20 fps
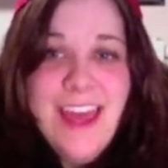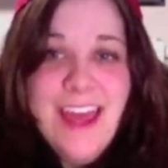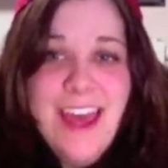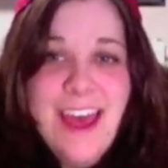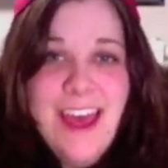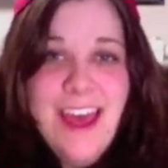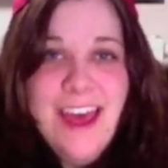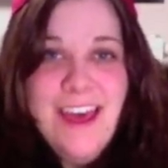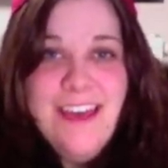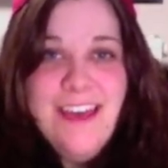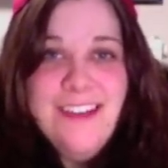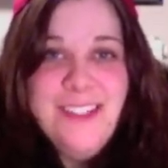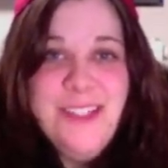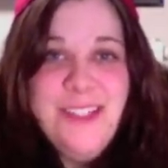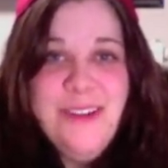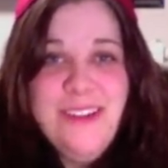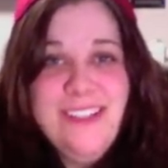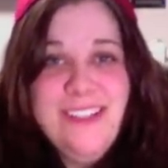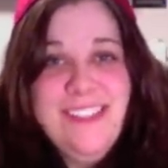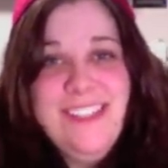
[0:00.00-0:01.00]
so
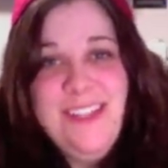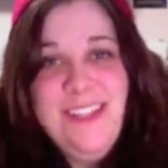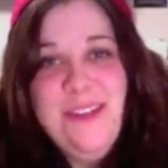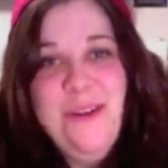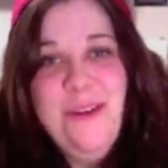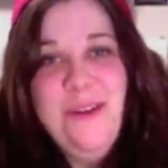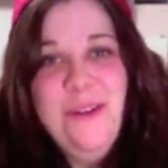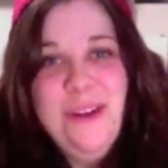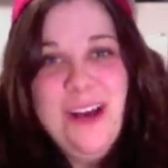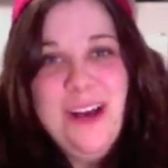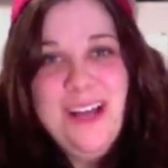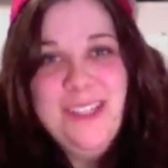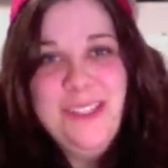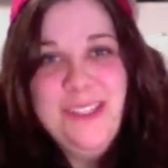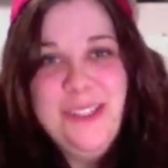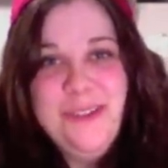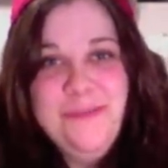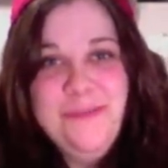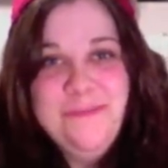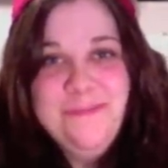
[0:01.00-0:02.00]
you can see the whole
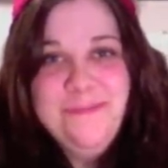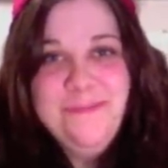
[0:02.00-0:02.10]
costume.